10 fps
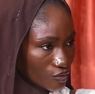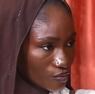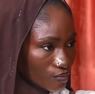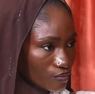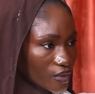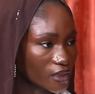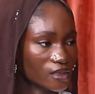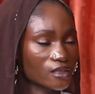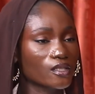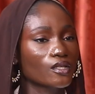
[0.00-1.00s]
you, right?
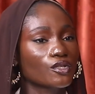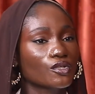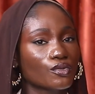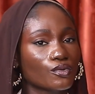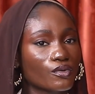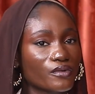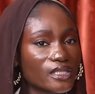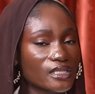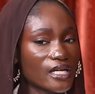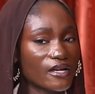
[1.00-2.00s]
Yeah. You
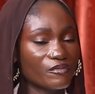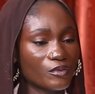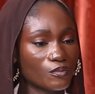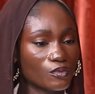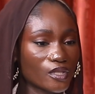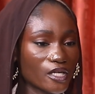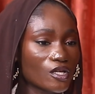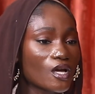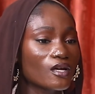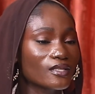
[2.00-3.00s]
already have people that...
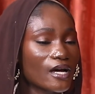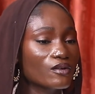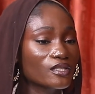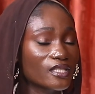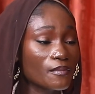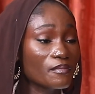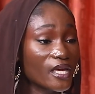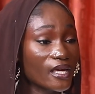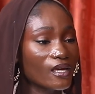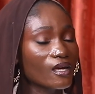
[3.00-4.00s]
Now, they
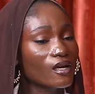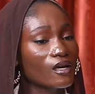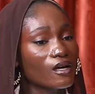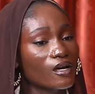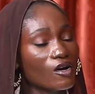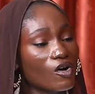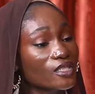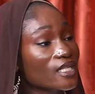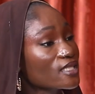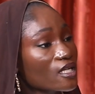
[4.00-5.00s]
may
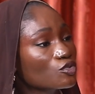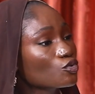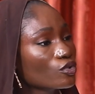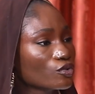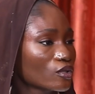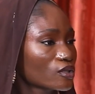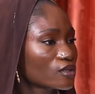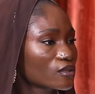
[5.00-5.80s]
understand you or not.